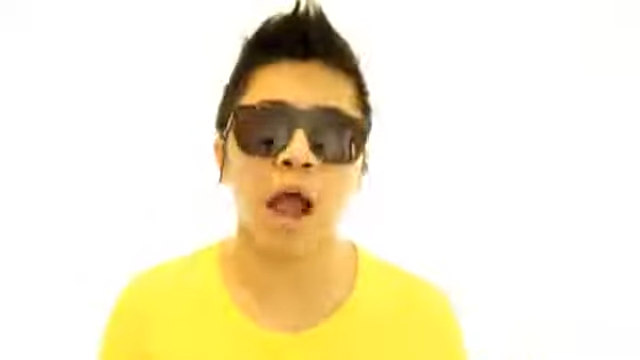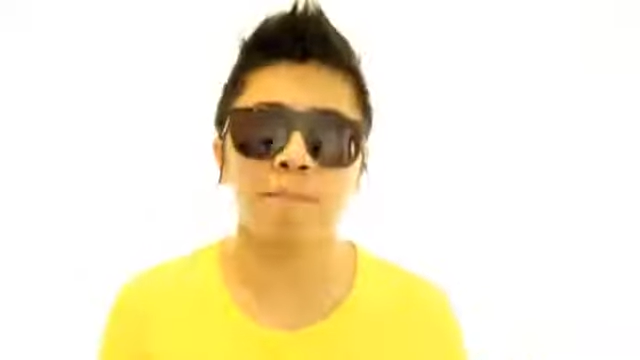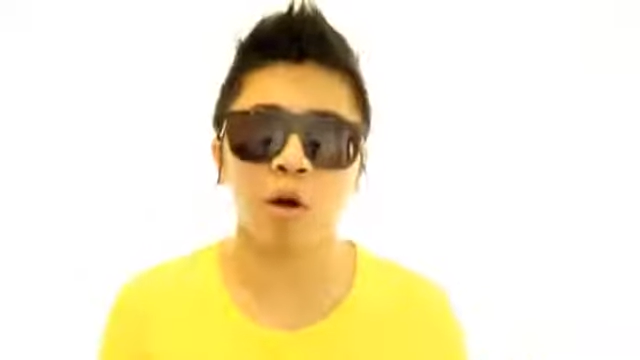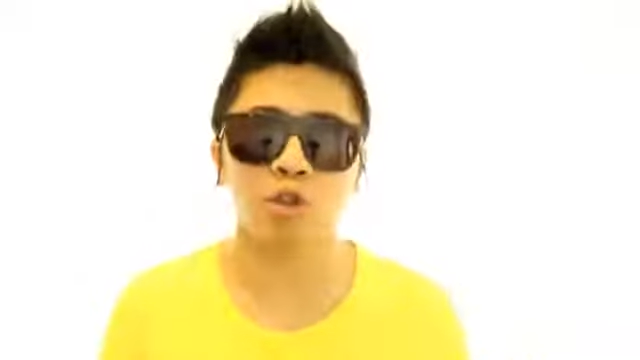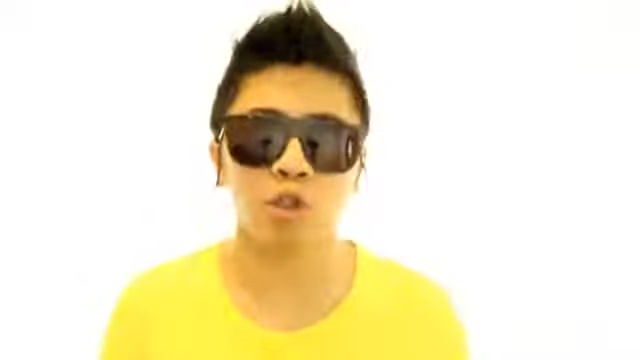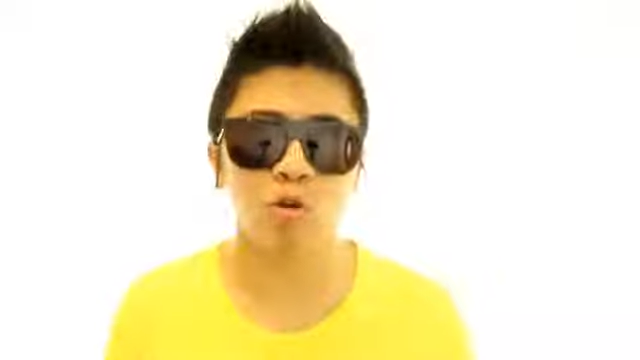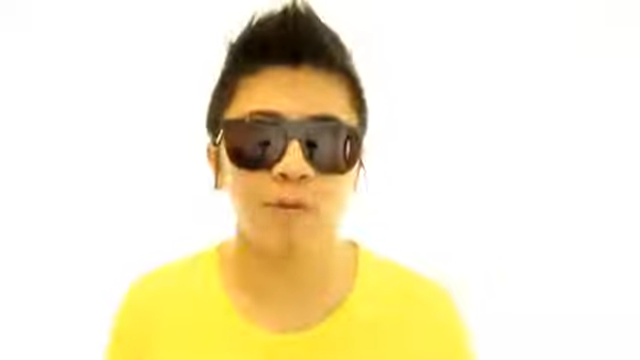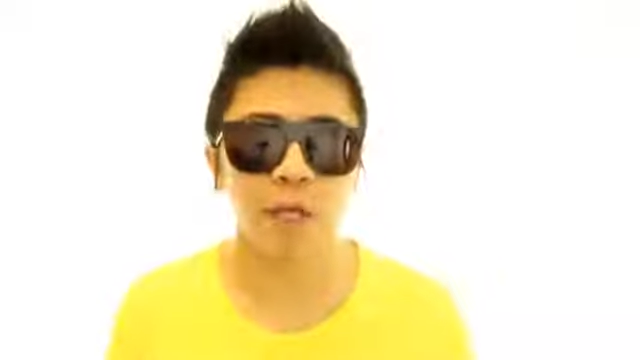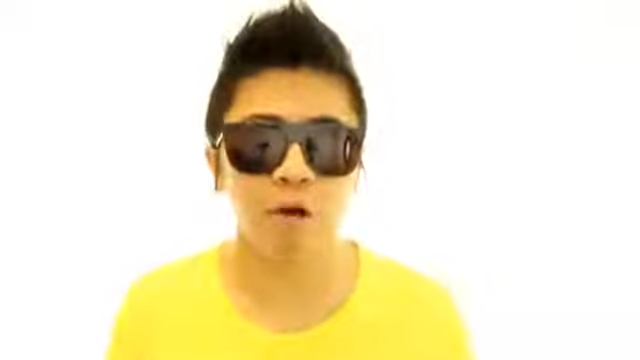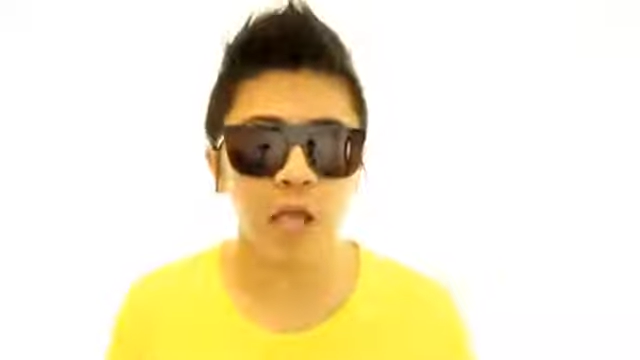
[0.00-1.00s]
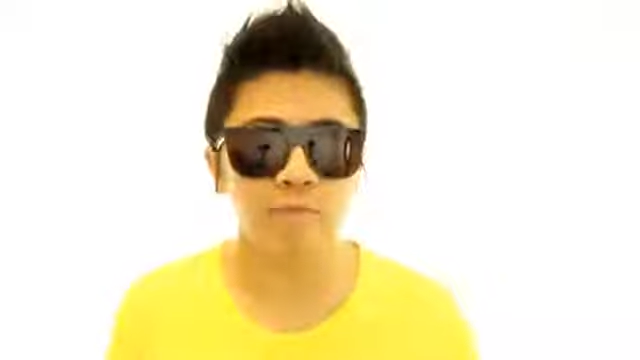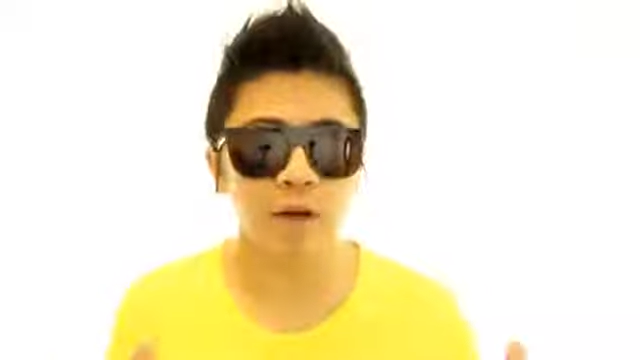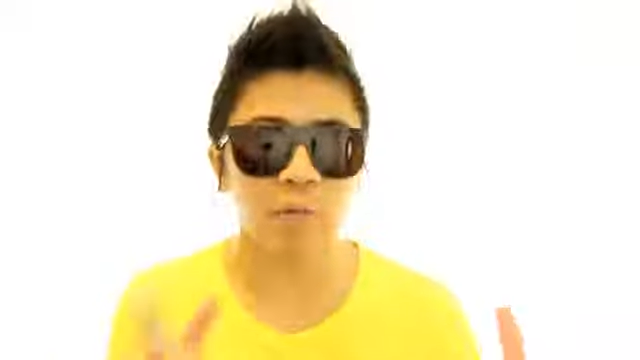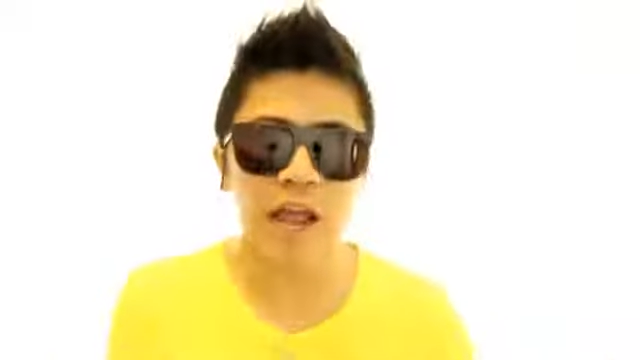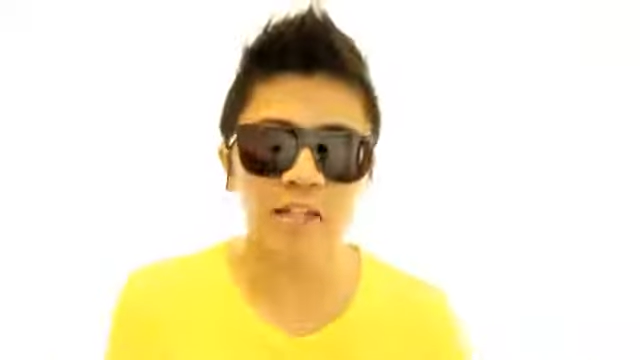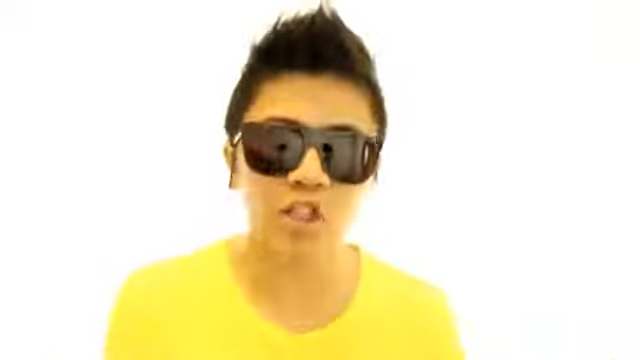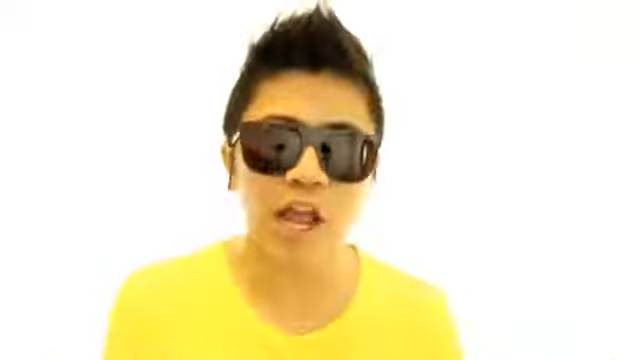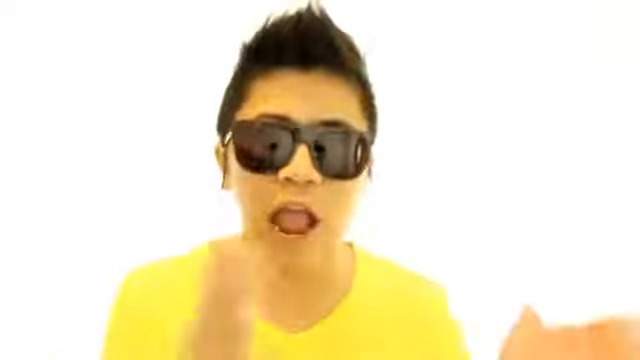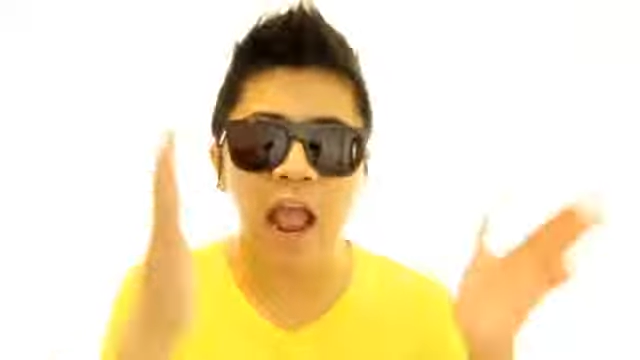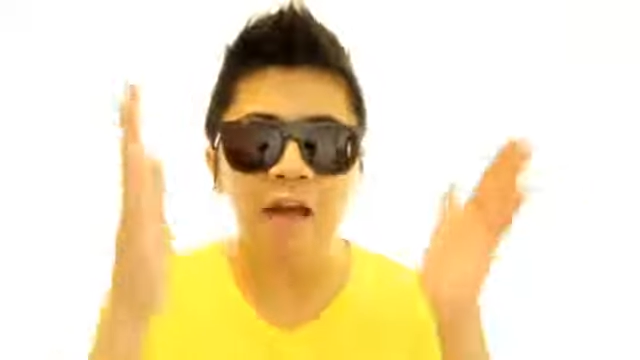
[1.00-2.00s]
I post new videos every
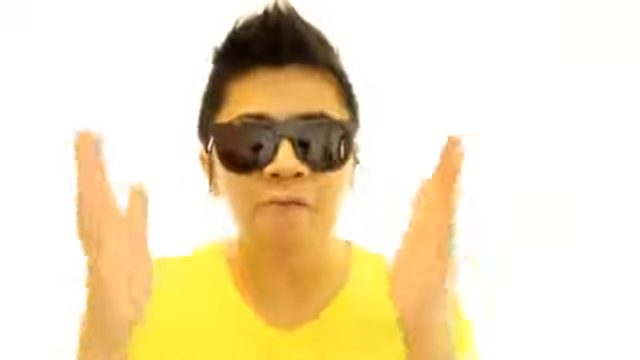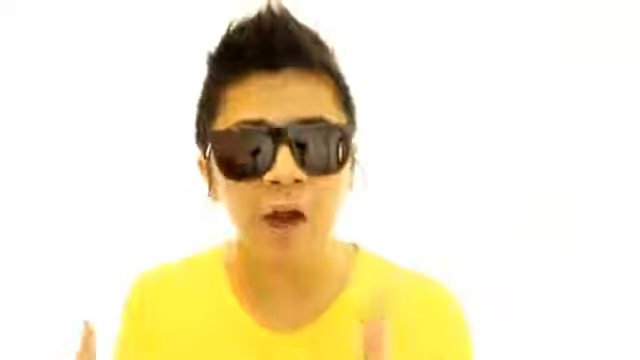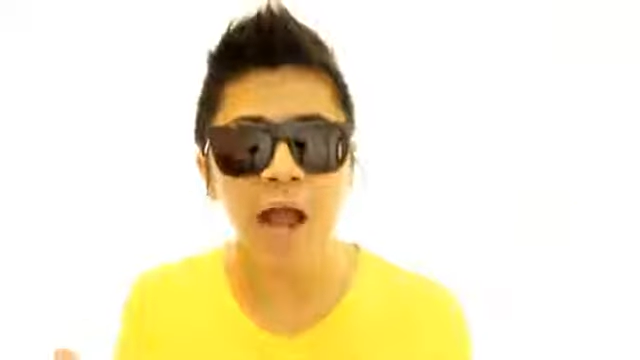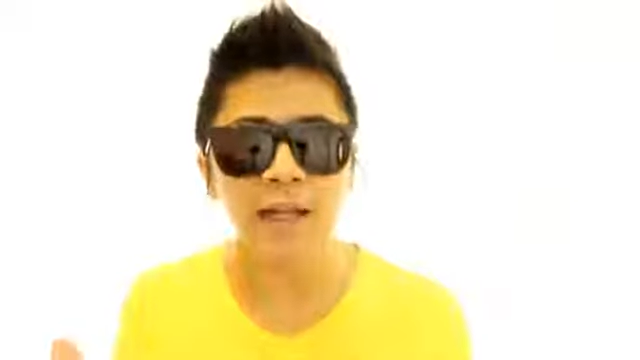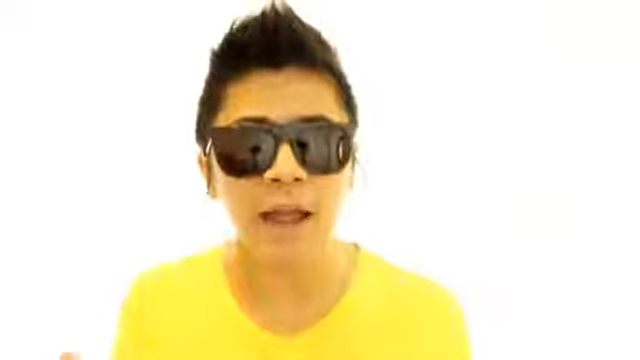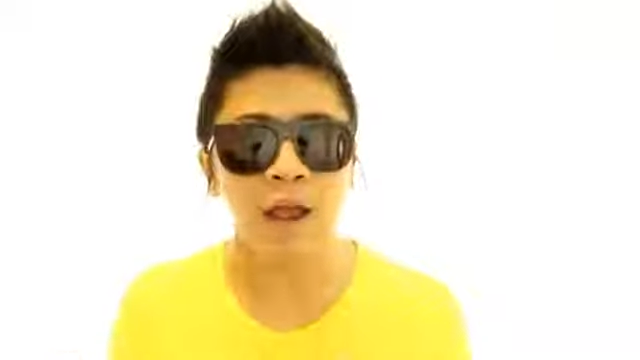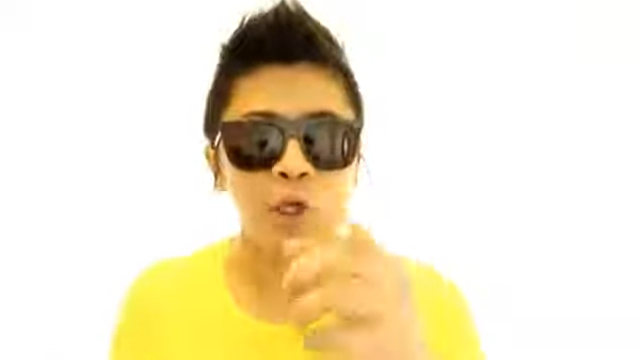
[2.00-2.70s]
Wednesday and Friday,